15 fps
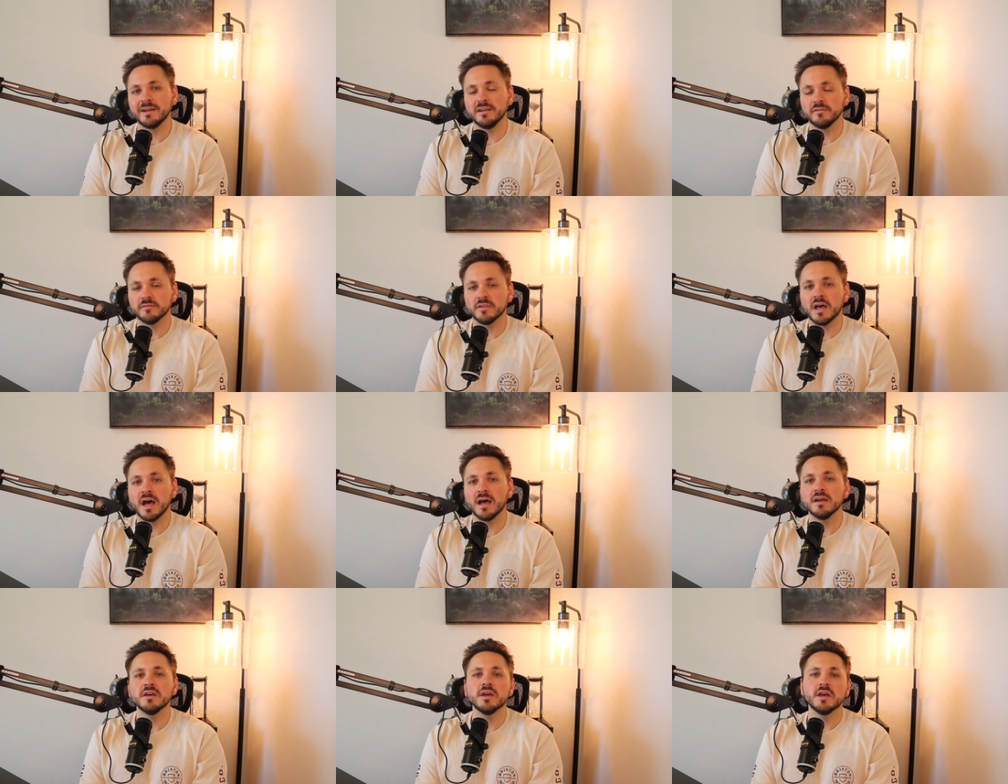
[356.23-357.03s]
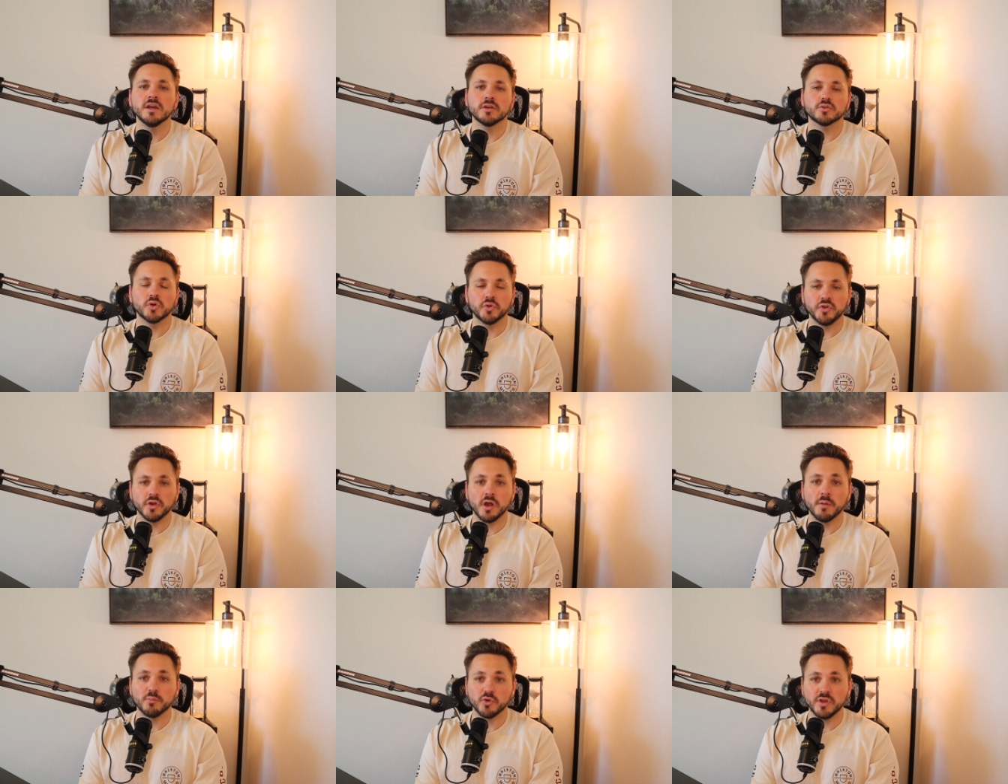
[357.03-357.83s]
If not, grow your
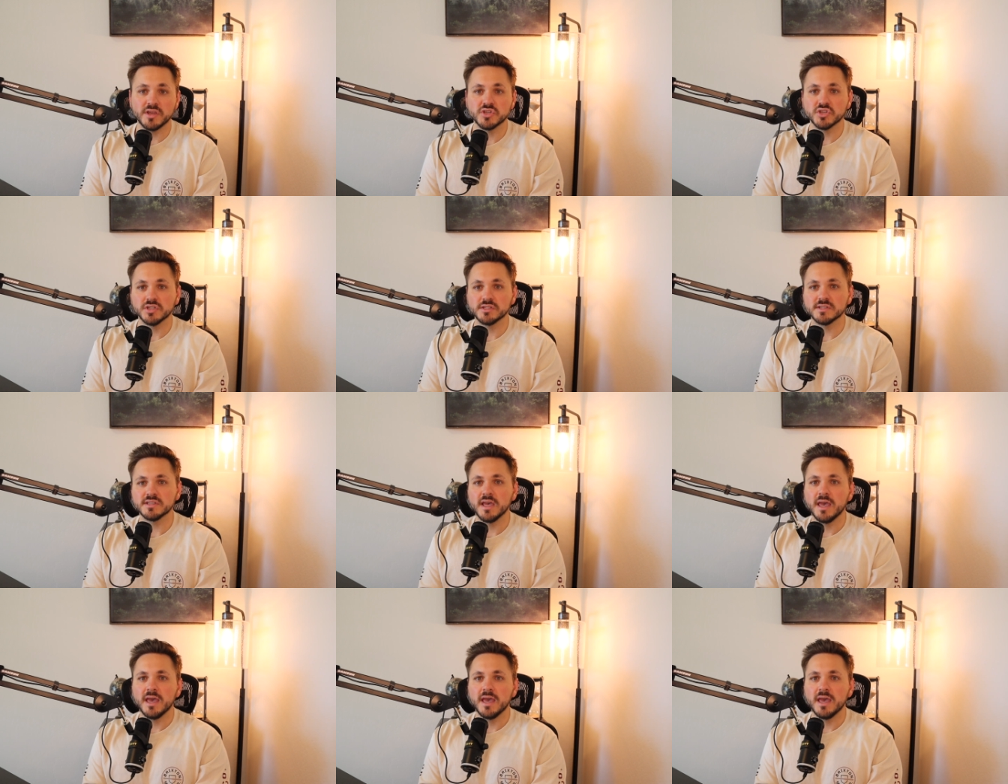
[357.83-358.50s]
operations.